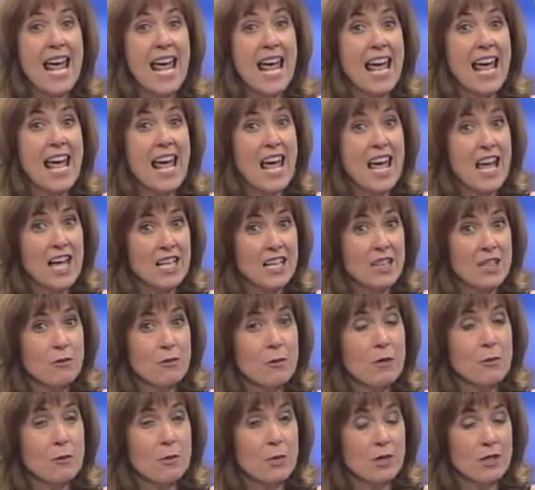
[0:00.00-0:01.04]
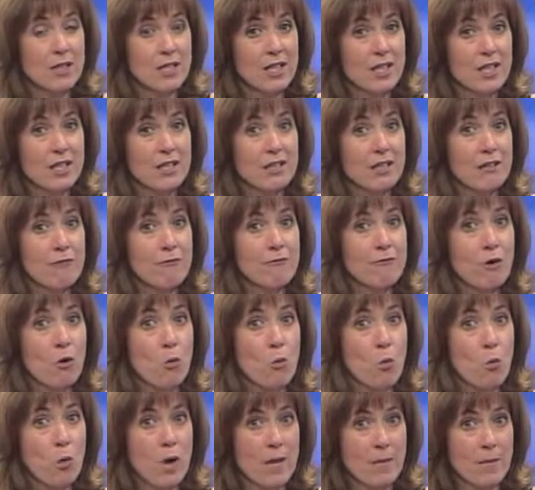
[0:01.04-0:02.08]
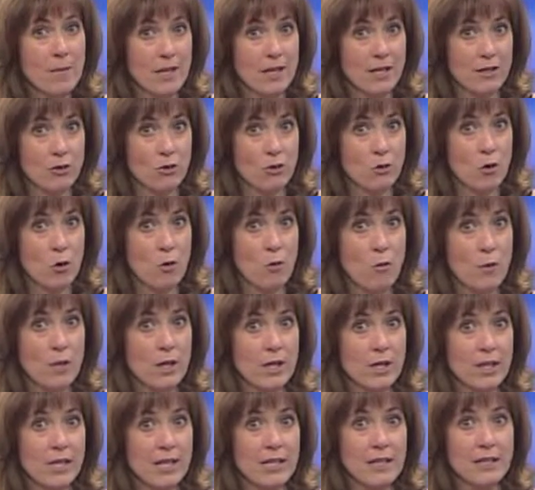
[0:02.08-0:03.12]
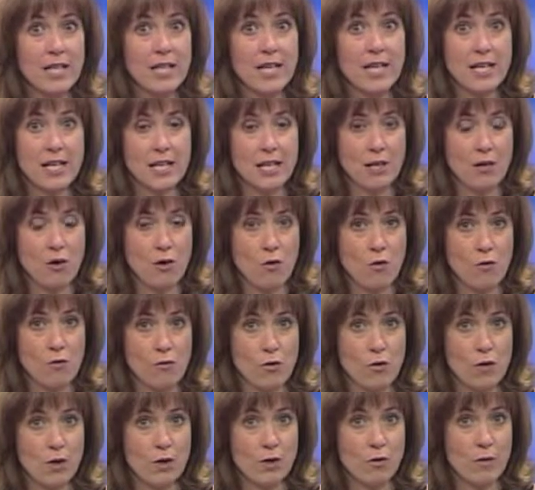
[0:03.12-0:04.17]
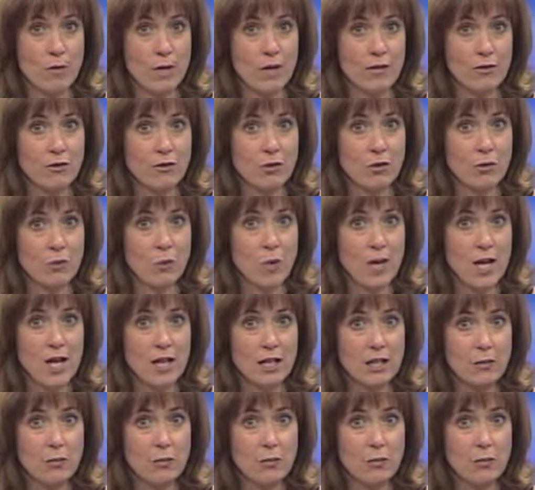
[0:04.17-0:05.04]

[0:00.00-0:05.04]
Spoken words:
and in particular for women who are really taking over on the range as well.